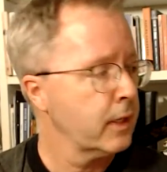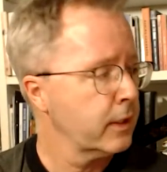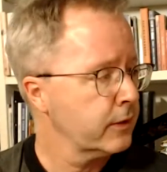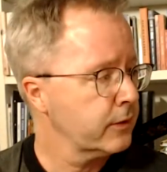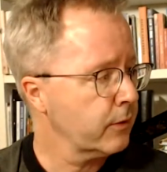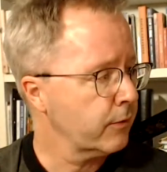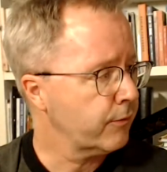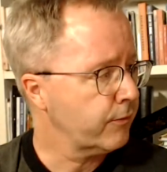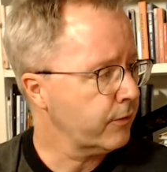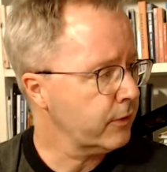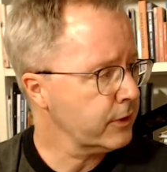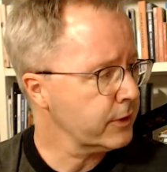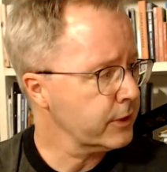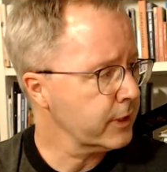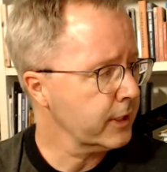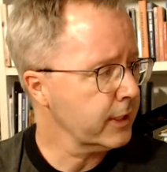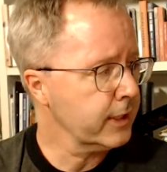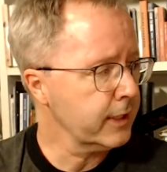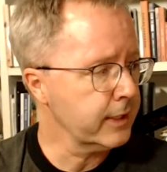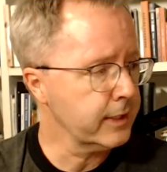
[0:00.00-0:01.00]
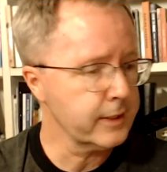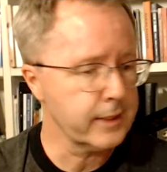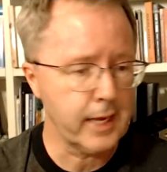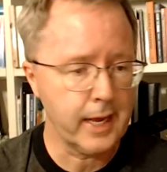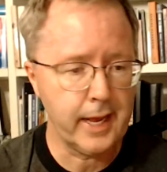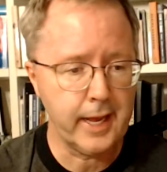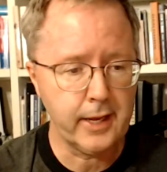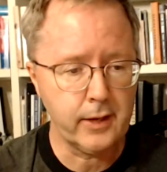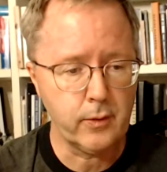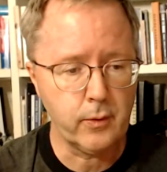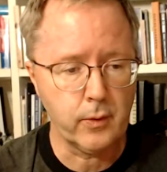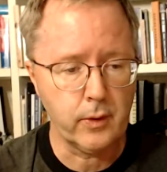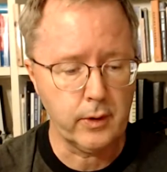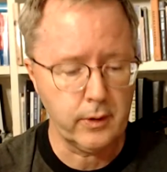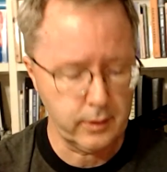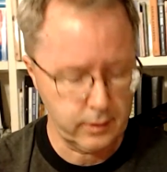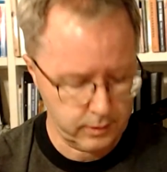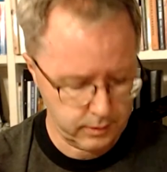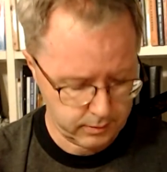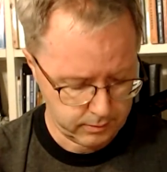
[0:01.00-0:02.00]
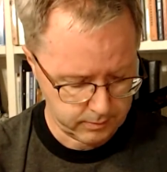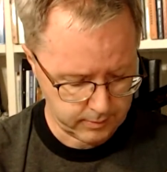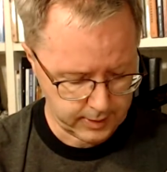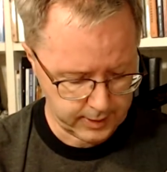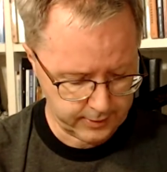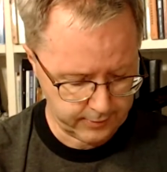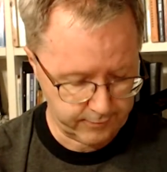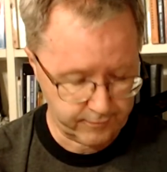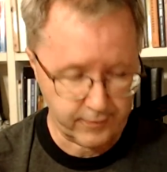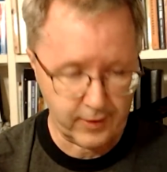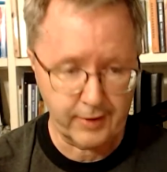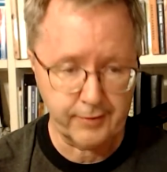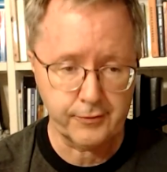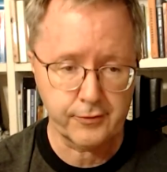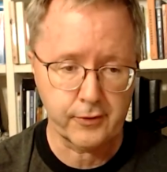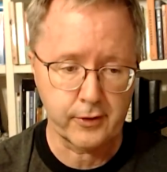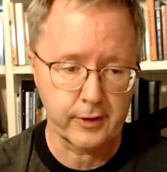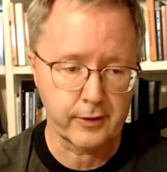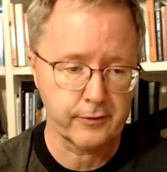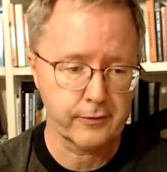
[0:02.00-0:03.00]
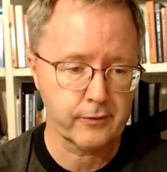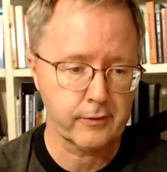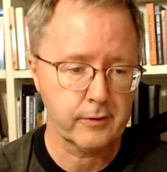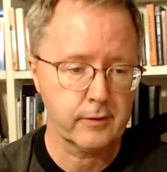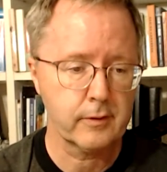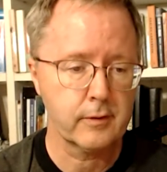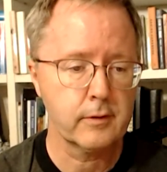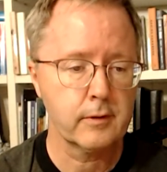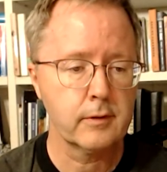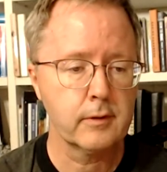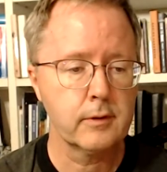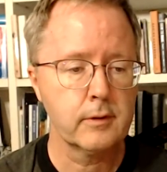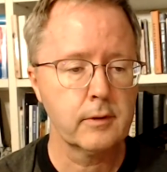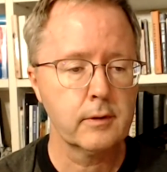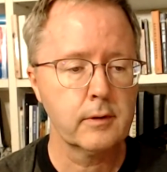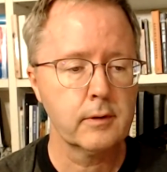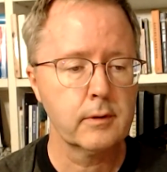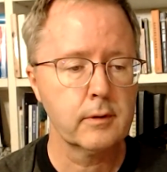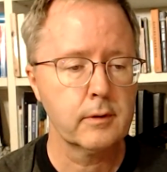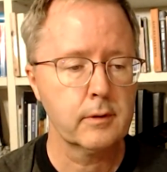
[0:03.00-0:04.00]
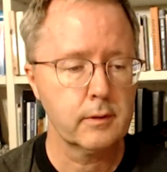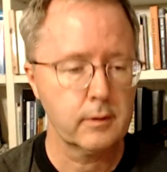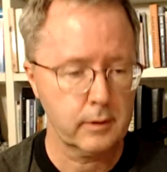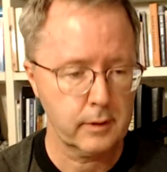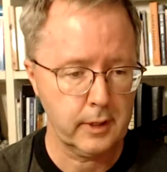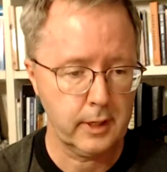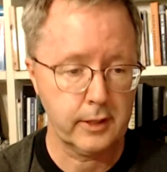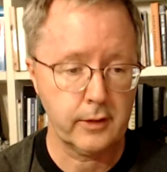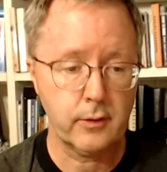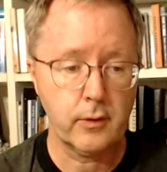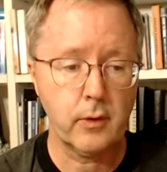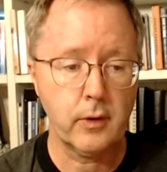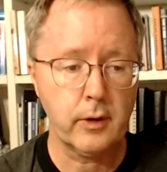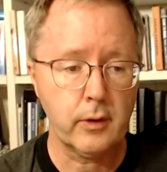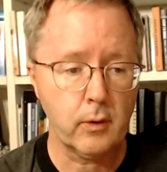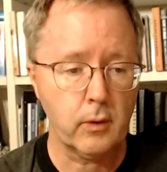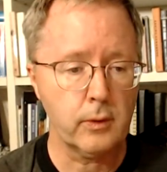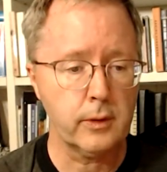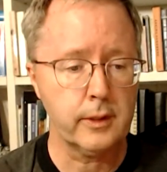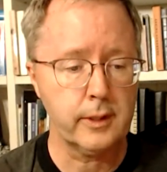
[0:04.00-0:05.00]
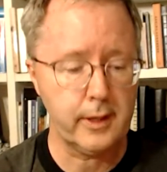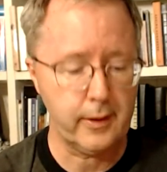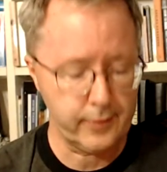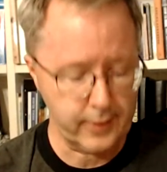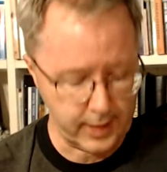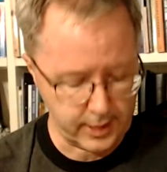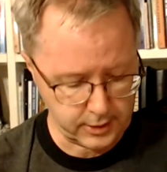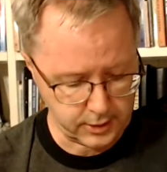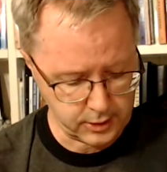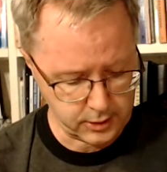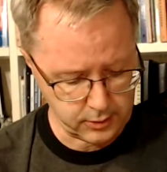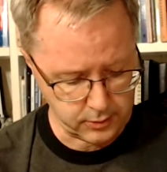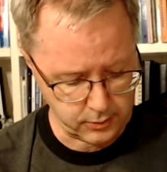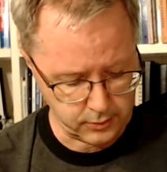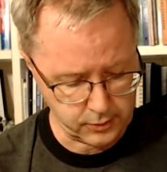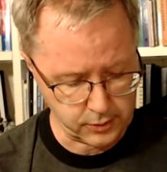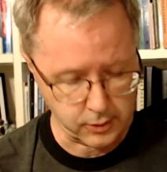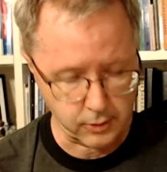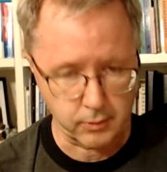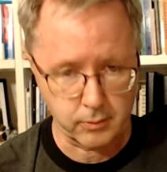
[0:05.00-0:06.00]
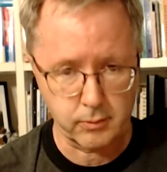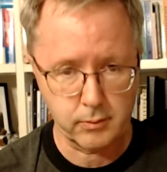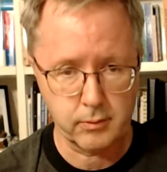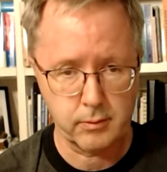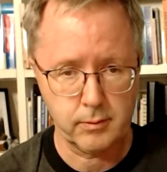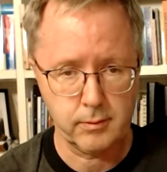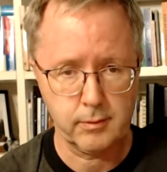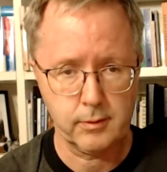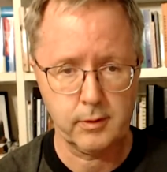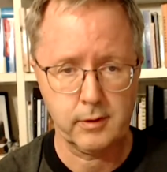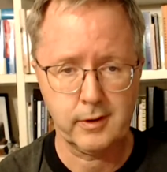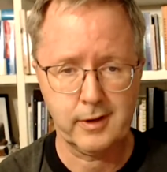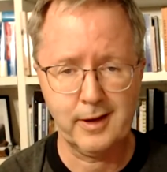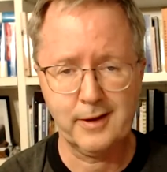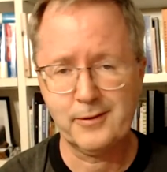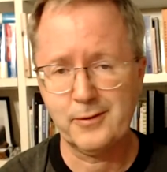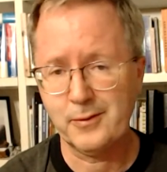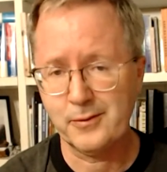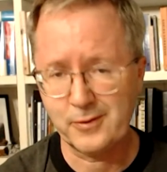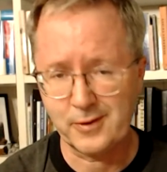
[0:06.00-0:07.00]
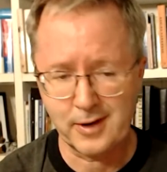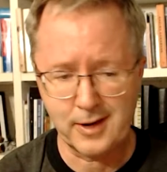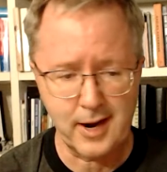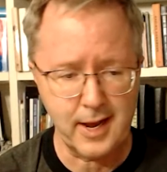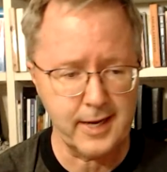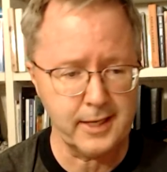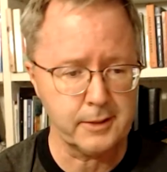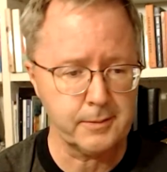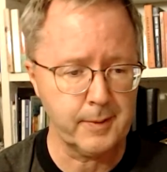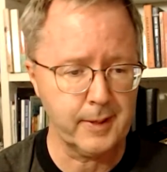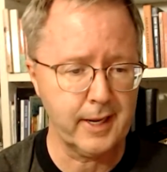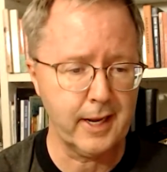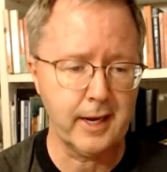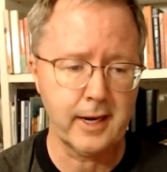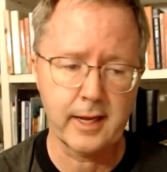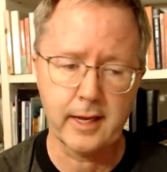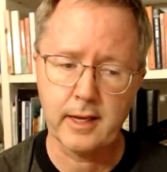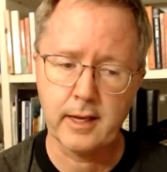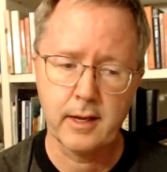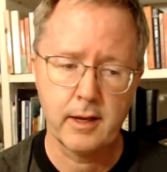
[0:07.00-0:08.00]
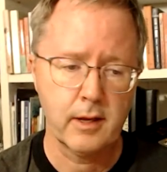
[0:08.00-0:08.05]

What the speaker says: So first thing is A chord, right? 5 strings. And you're already holding down that 2. So it's a nice beginning.